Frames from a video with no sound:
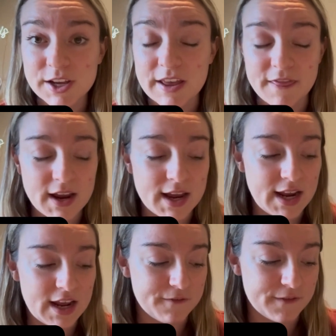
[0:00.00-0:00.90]
And then
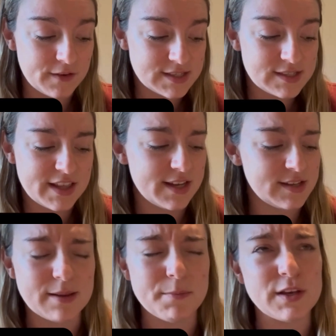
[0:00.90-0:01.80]
if
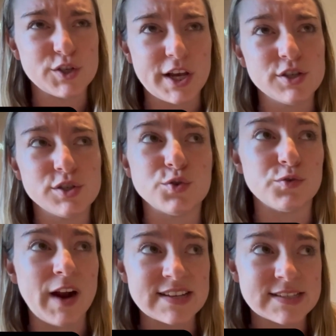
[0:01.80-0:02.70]
something changes
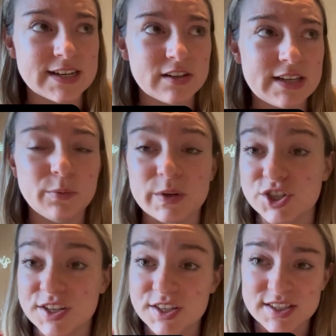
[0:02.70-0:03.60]
drastically, which
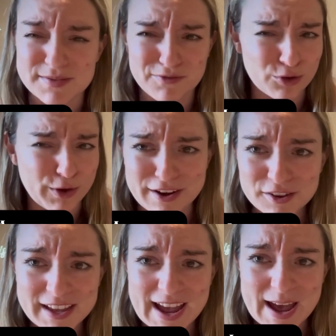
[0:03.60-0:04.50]

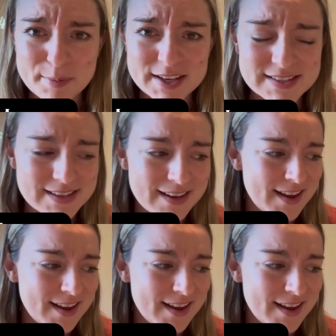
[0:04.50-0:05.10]
rarely happens,